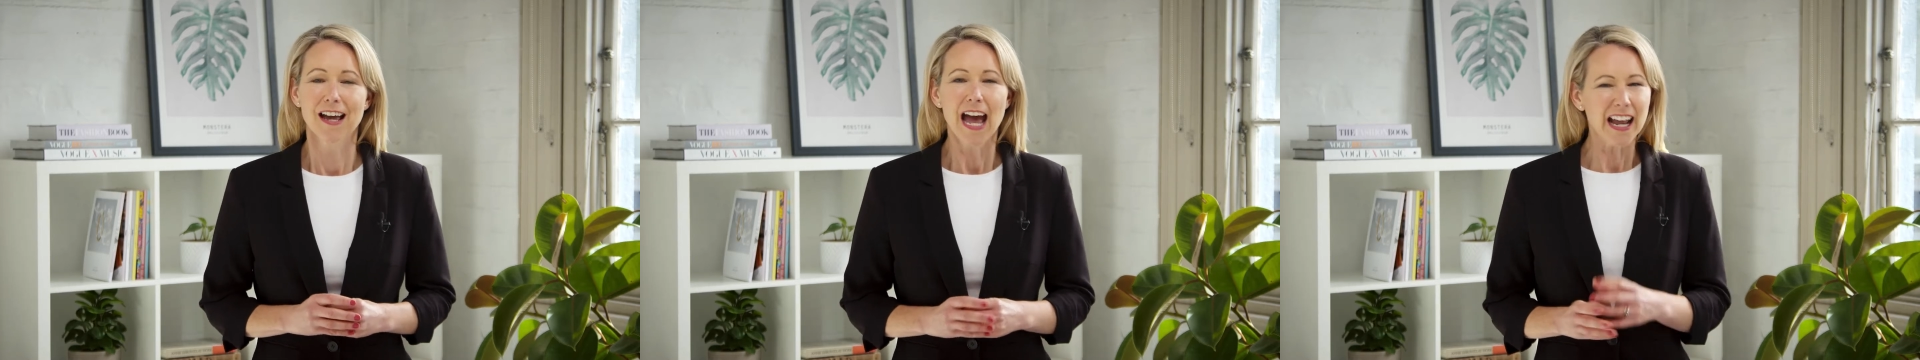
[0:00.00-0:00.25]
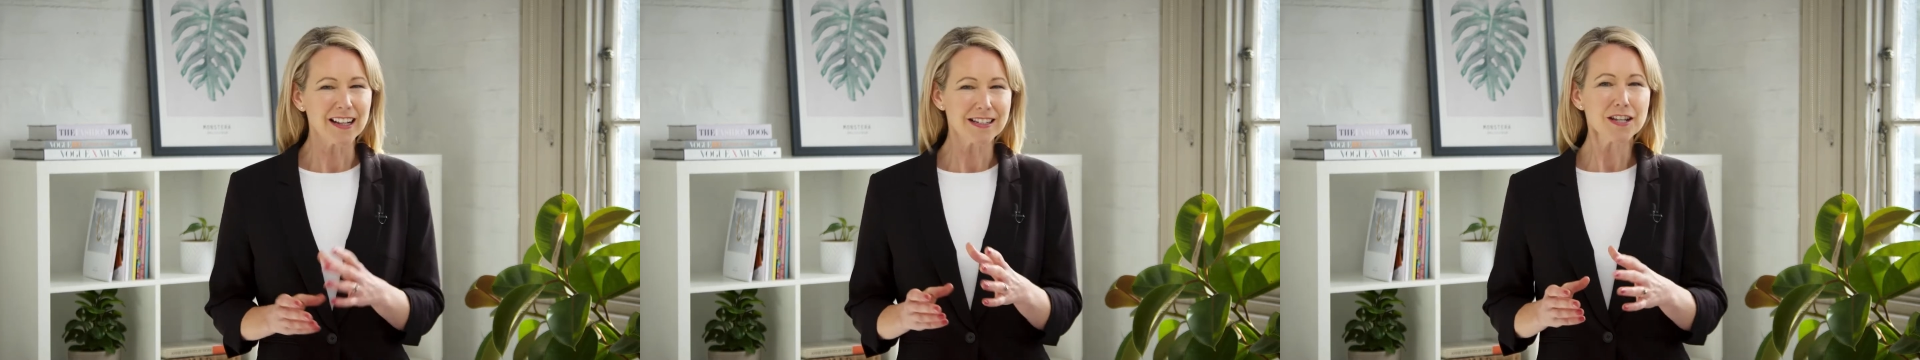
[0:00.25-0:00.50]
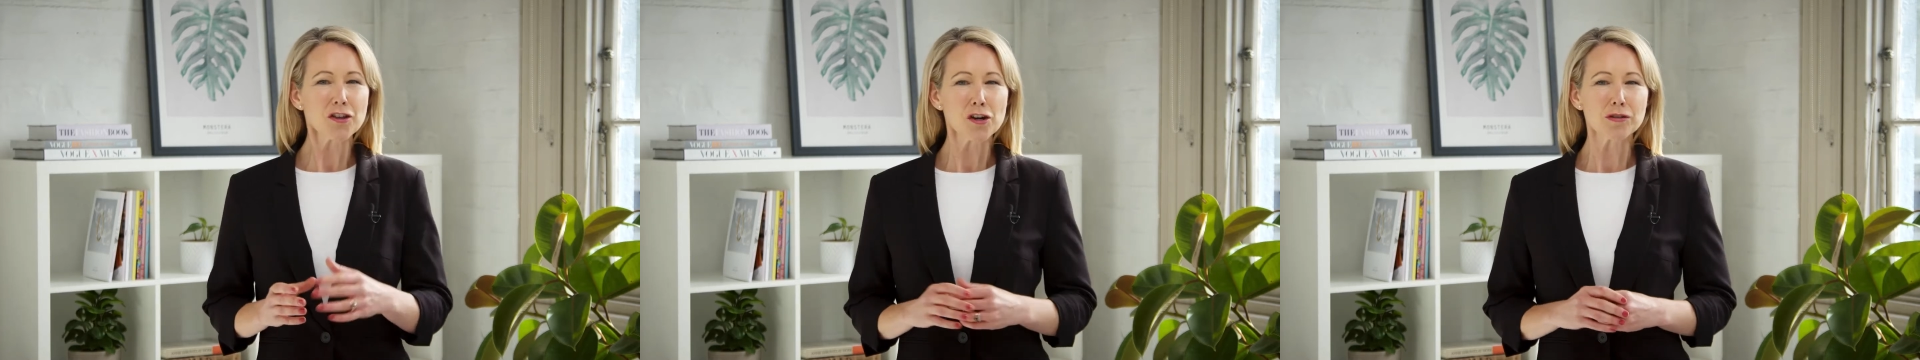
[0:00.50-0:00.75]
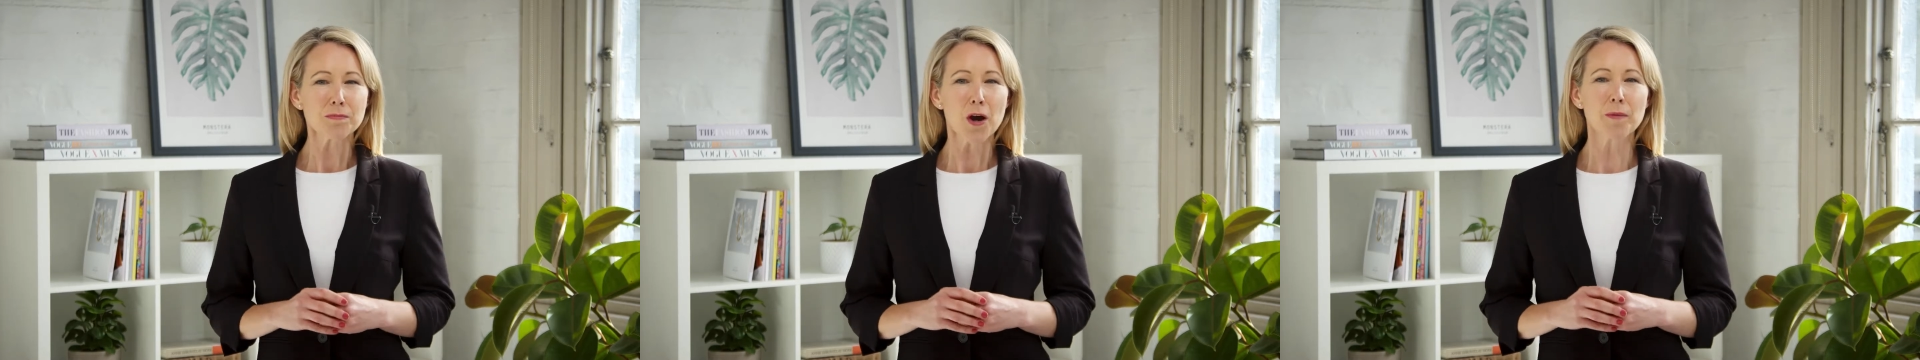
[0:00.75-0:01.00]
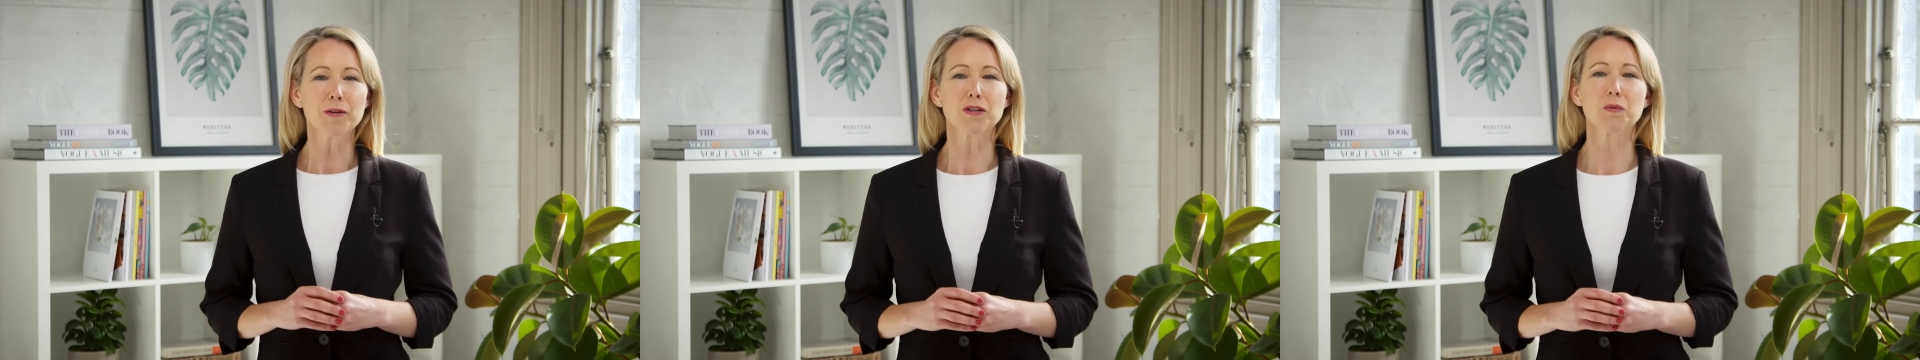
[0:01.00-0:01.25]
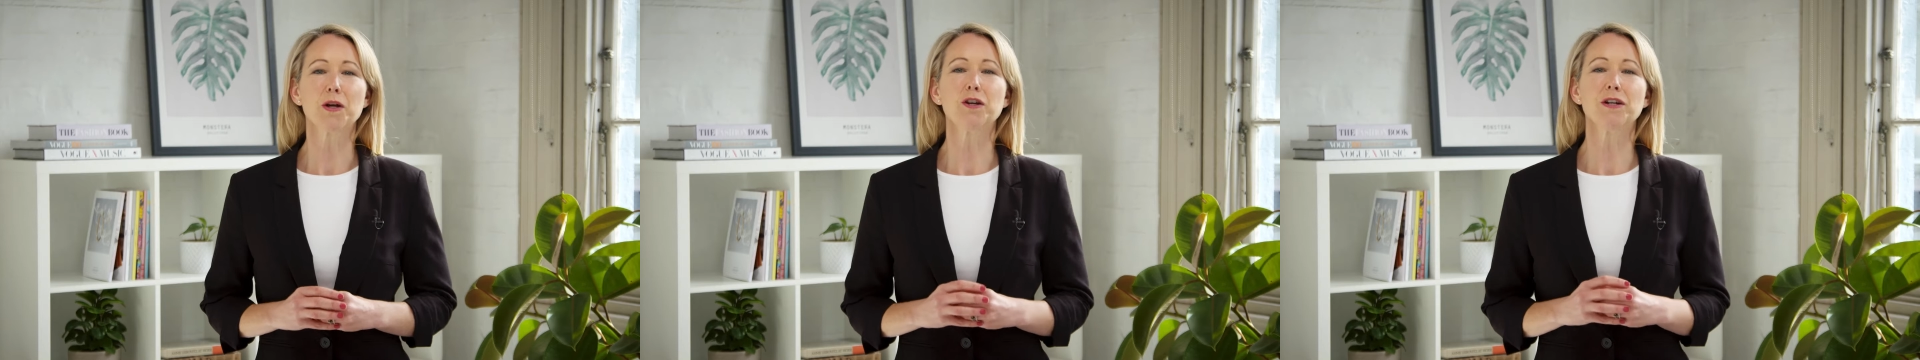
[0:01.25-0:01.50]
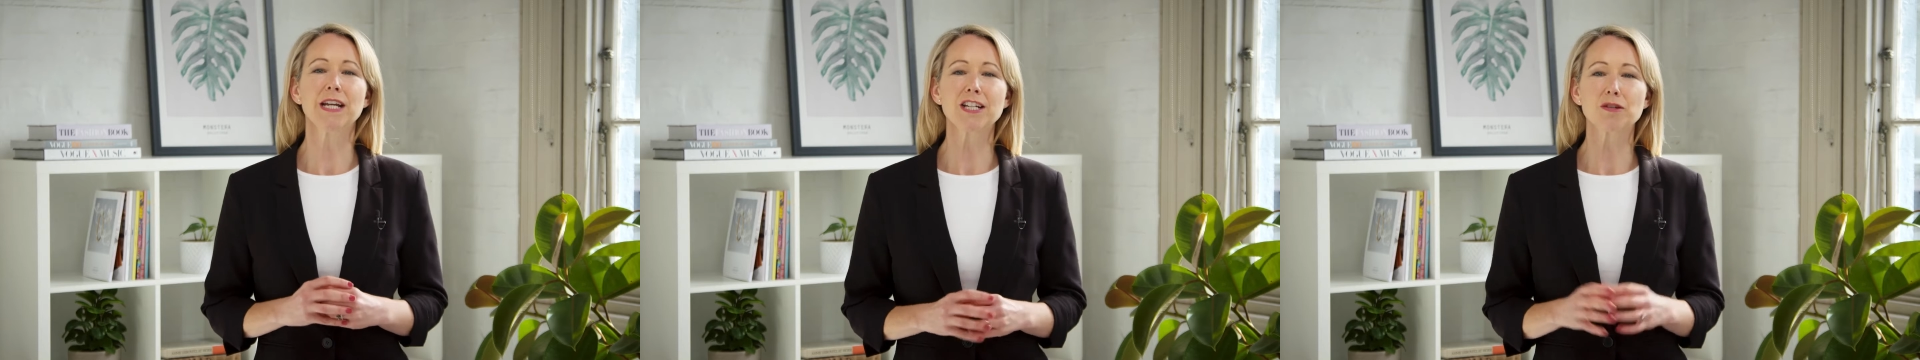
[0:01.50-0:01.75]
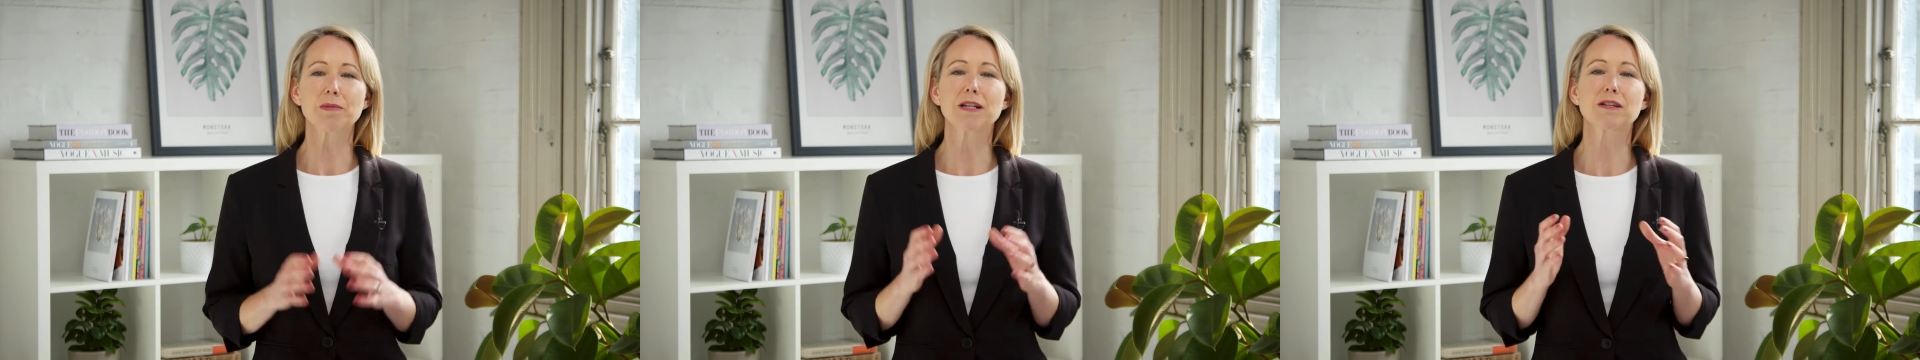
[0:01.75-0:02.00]
And it's in those moments when you need
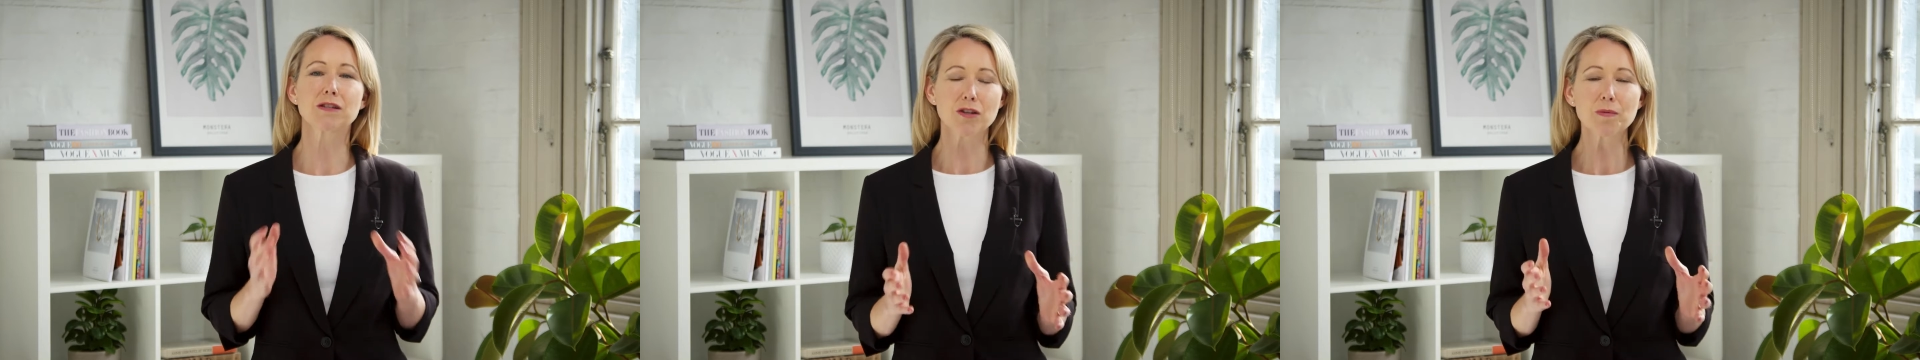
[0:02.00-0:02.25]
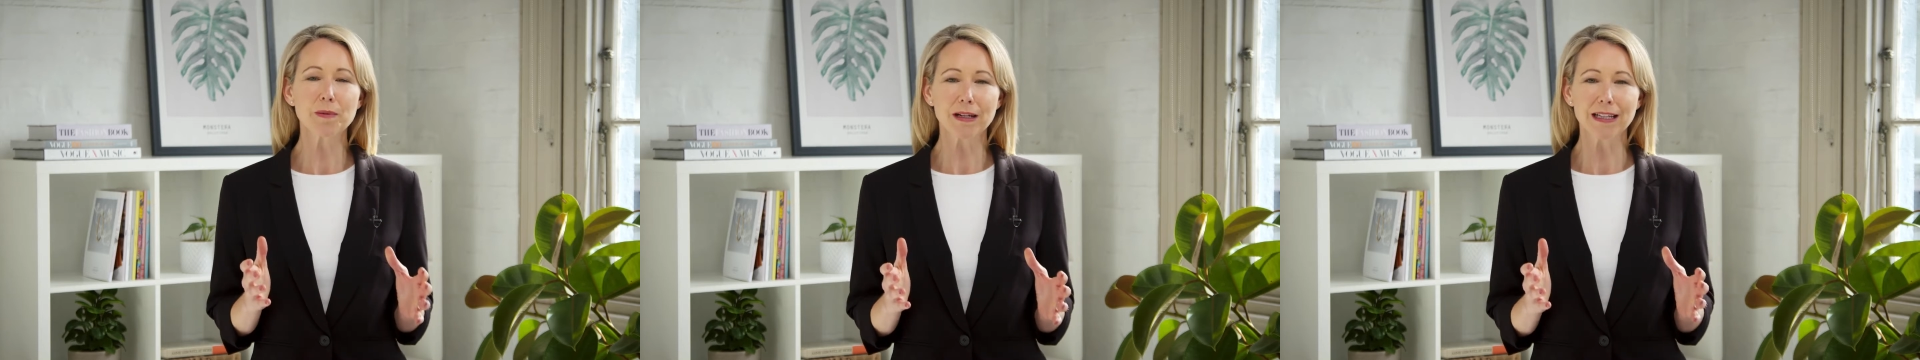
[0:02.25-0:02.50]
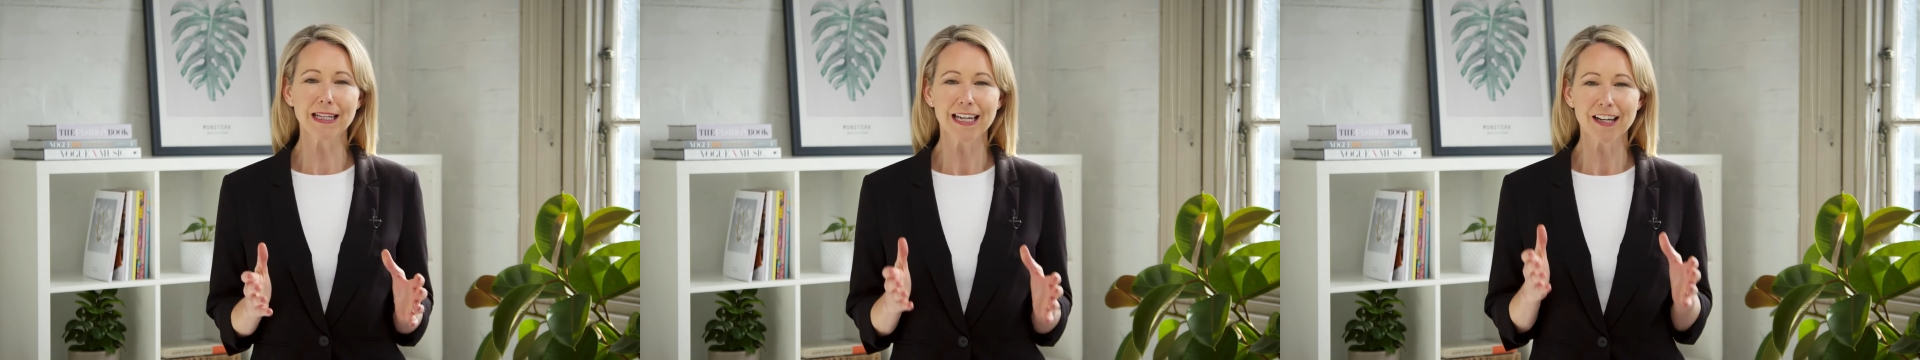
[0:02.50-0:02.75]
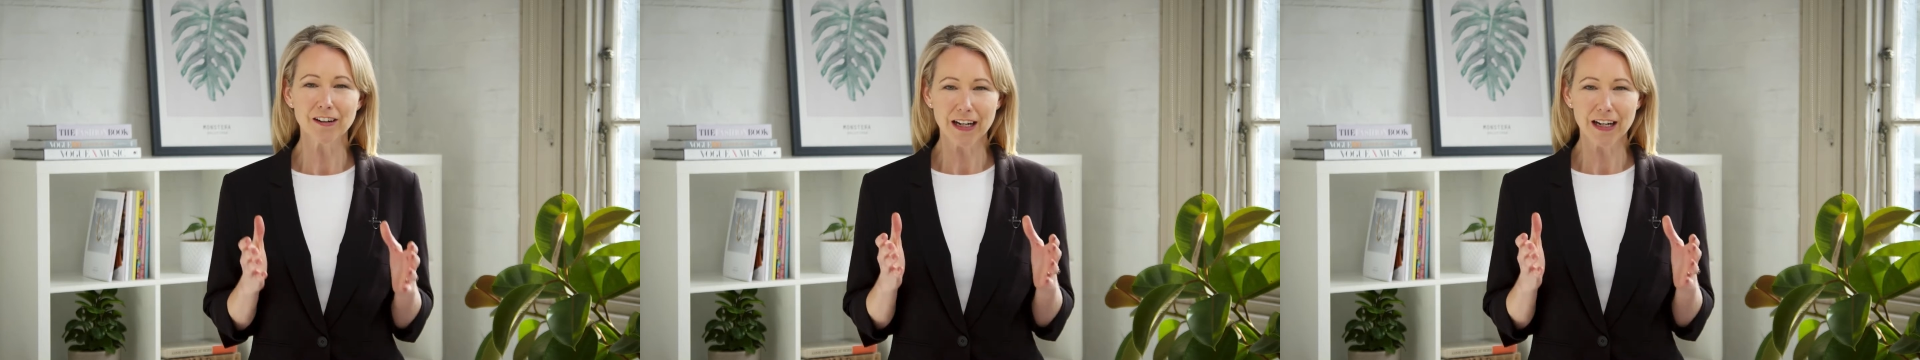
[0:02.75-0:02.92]
to be super clear